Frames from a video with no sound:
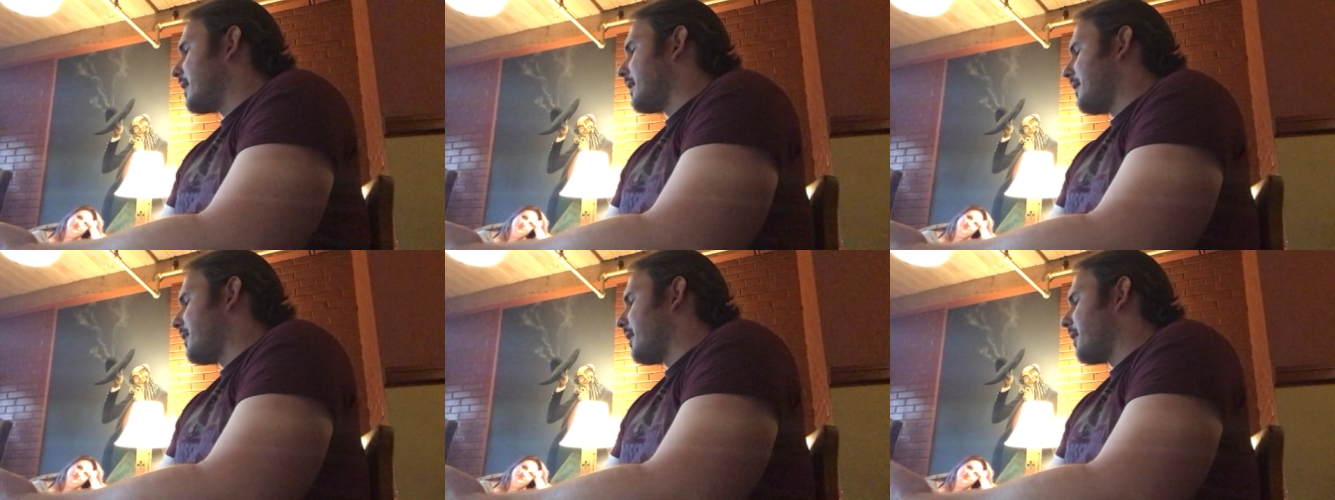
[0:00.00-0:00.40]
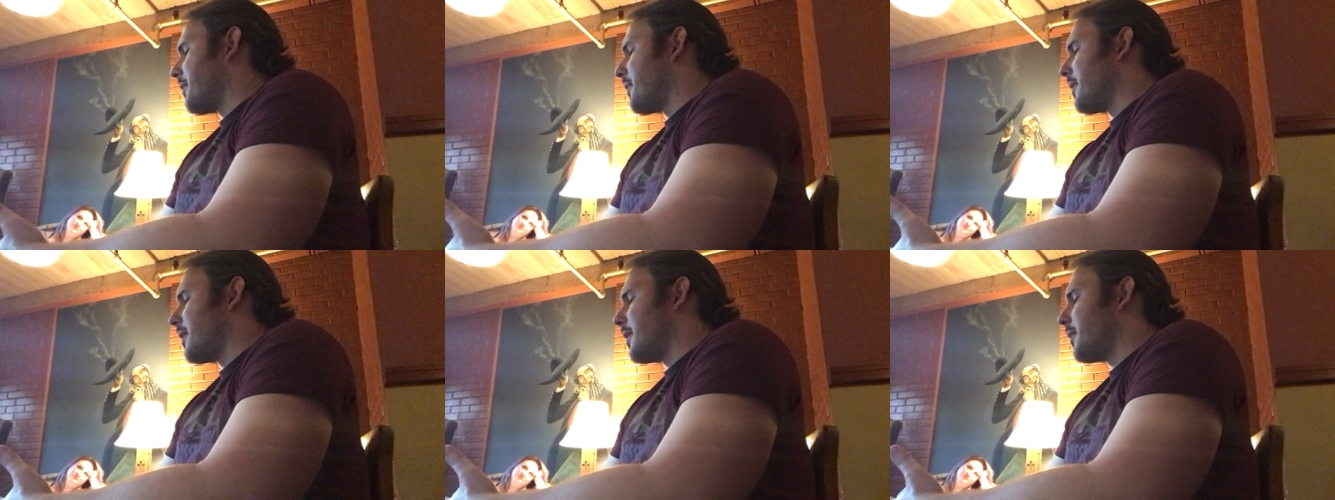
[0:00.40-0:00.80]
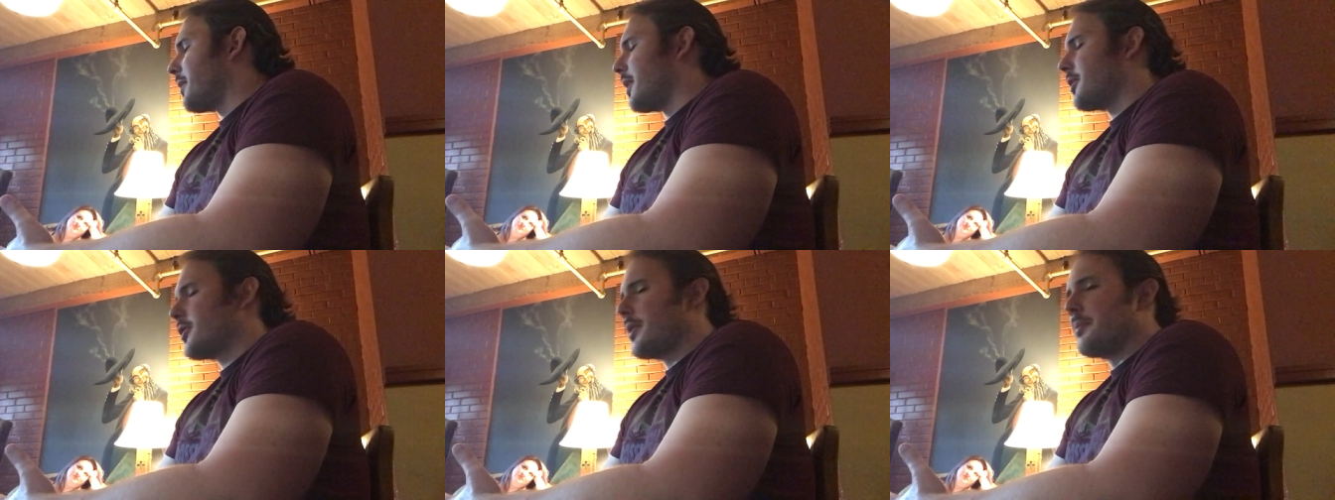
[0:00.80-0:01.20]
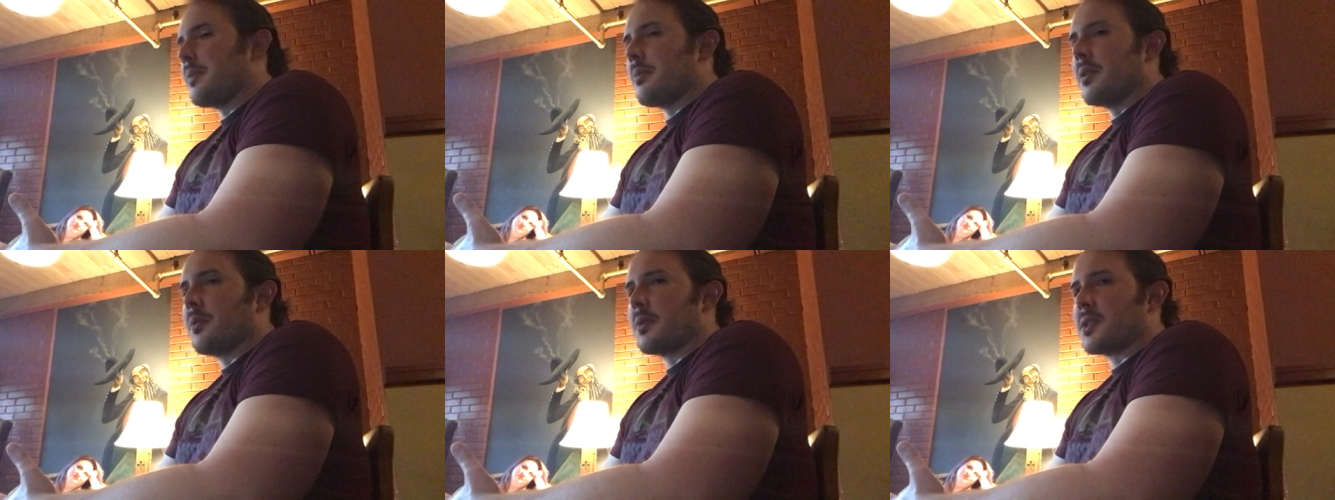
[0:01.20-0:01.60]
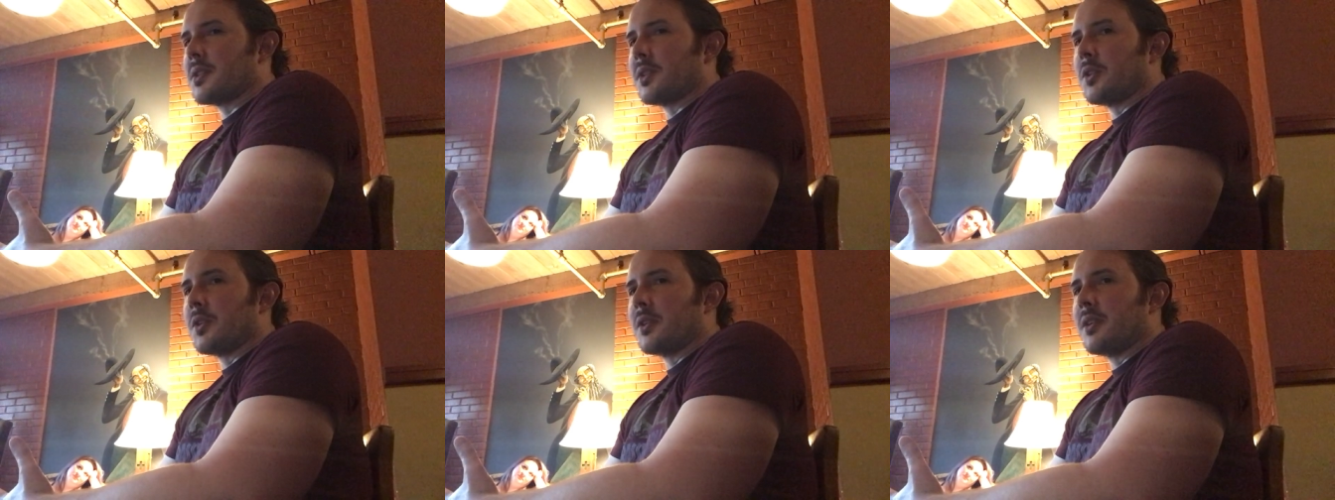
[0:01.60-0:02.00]
anything other than a crutch, then maybe it
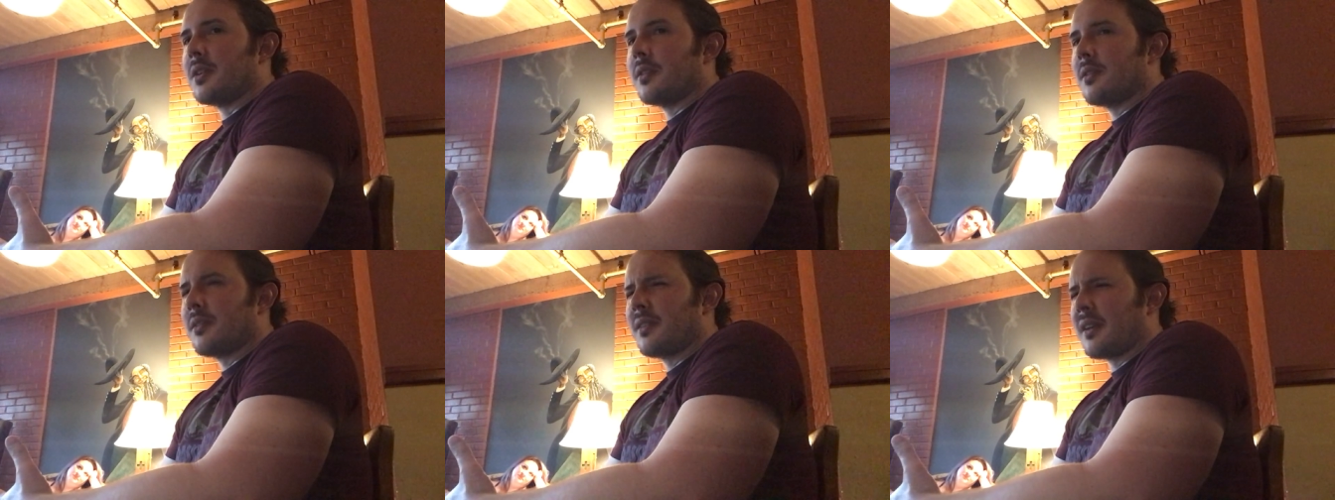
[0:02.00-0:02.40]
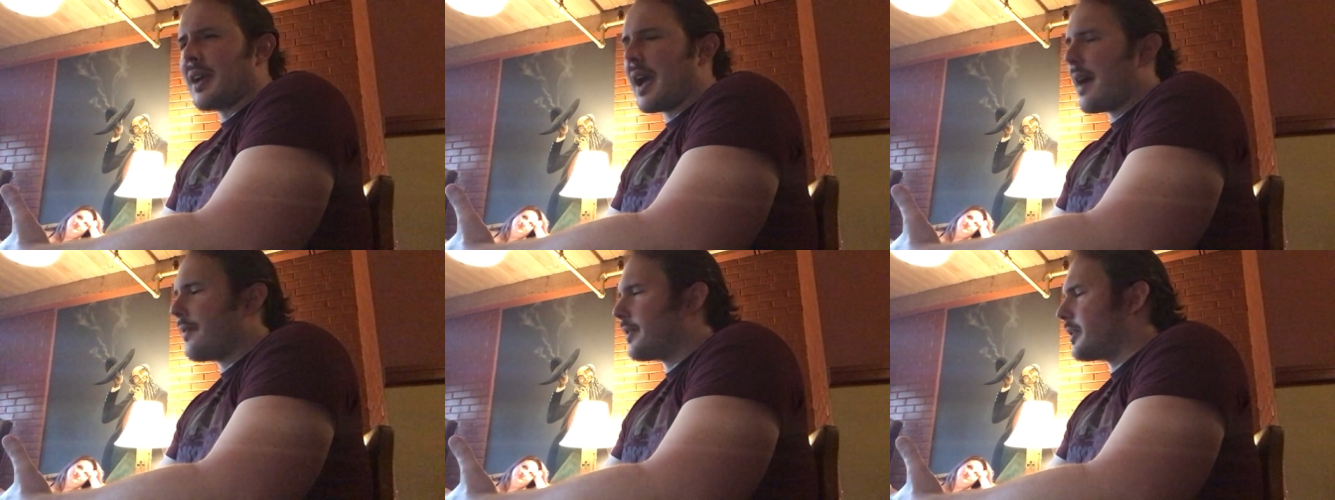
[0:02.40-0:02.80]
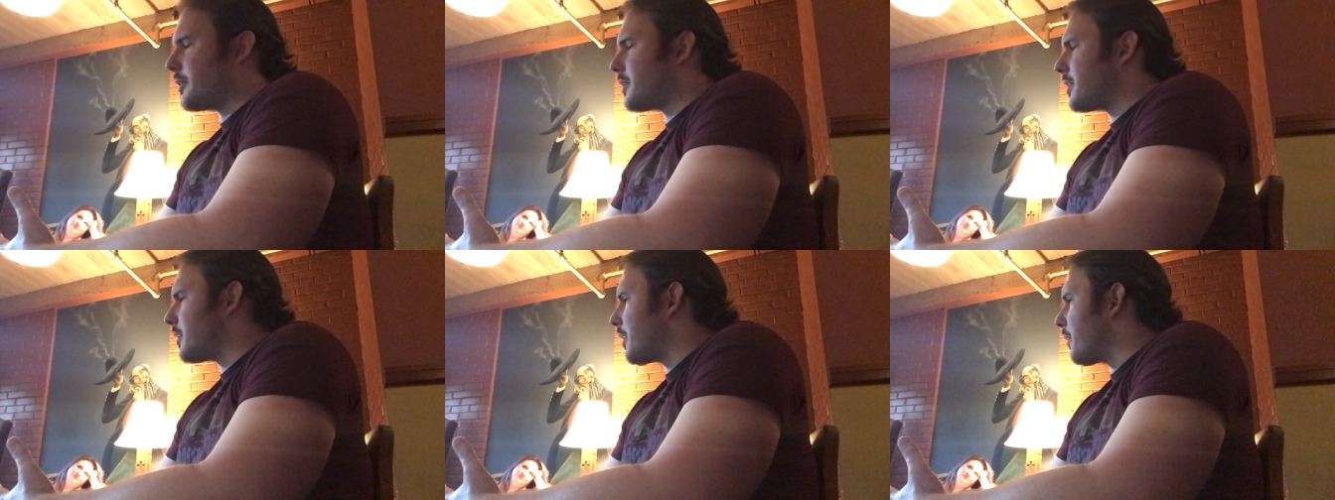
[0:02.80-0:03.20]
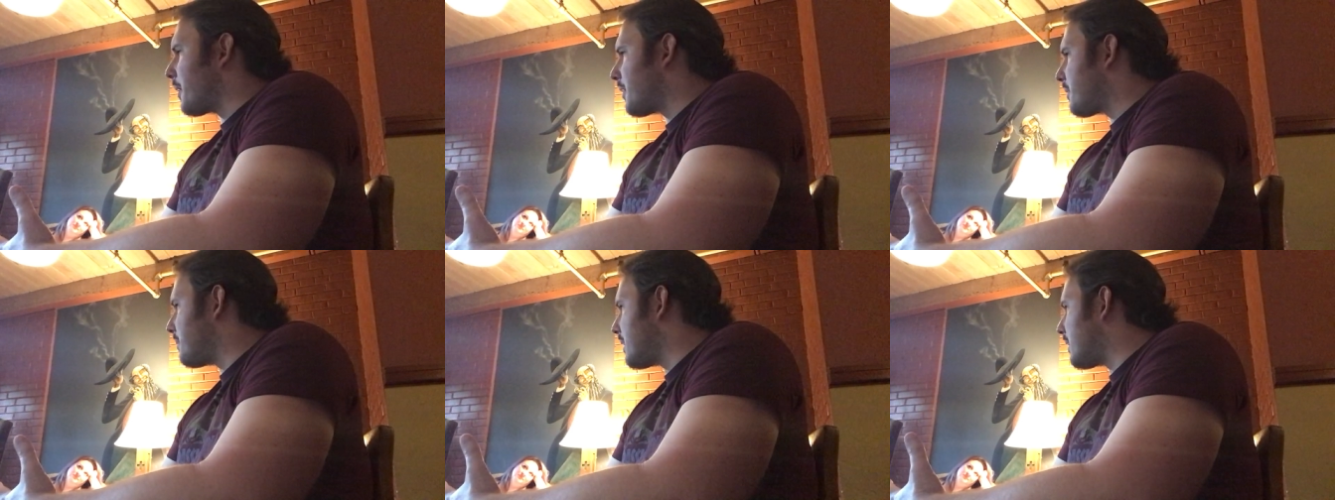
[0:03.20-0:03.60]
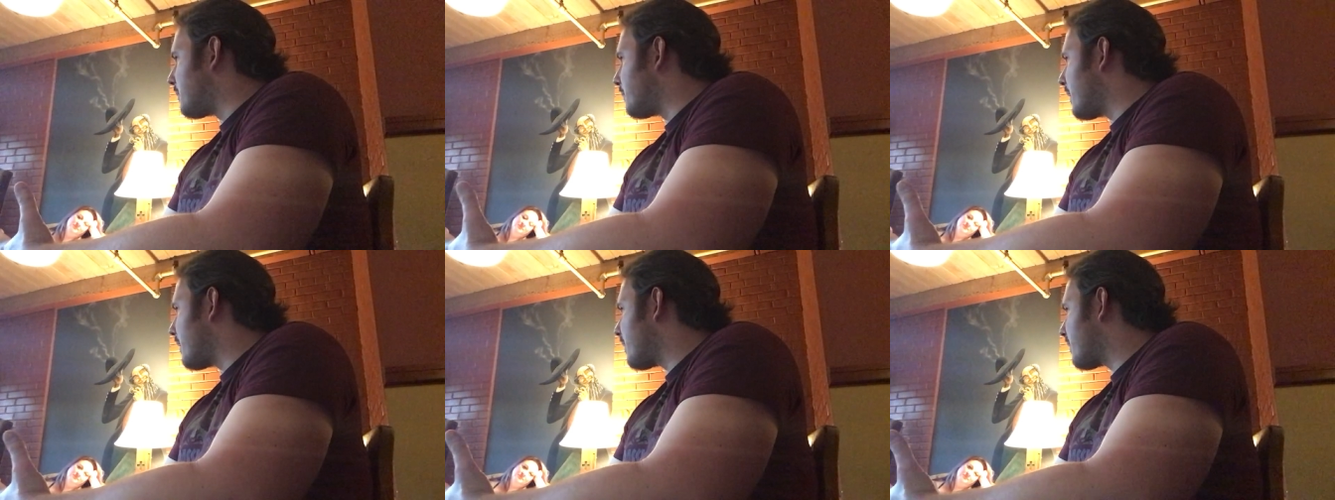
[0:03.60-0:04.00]
wasn't a good avenue to go with to
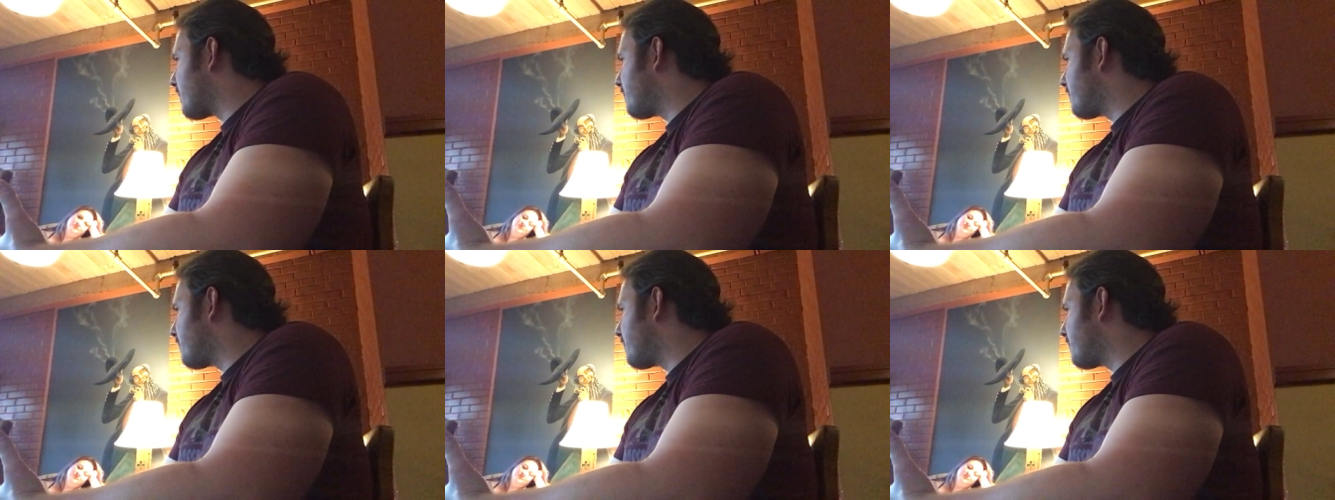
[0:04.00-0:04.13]
begin with.